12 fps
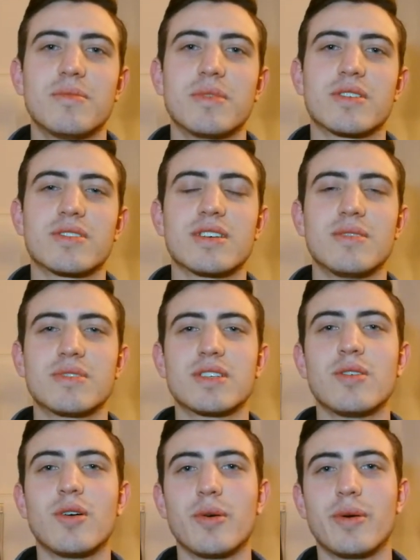because I'm
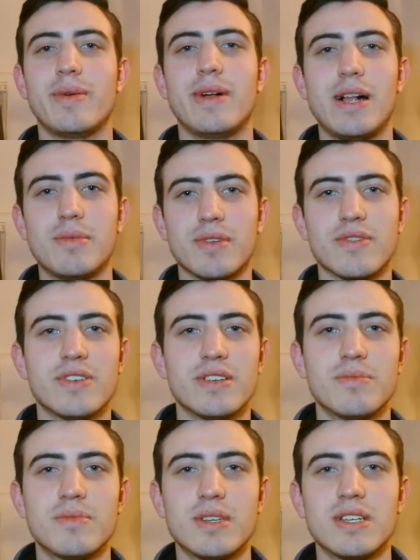so overwhelmed of
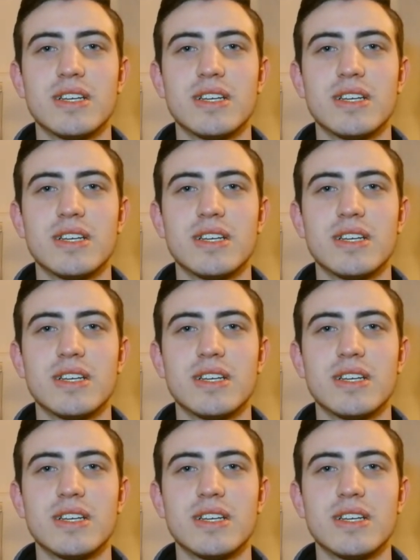Him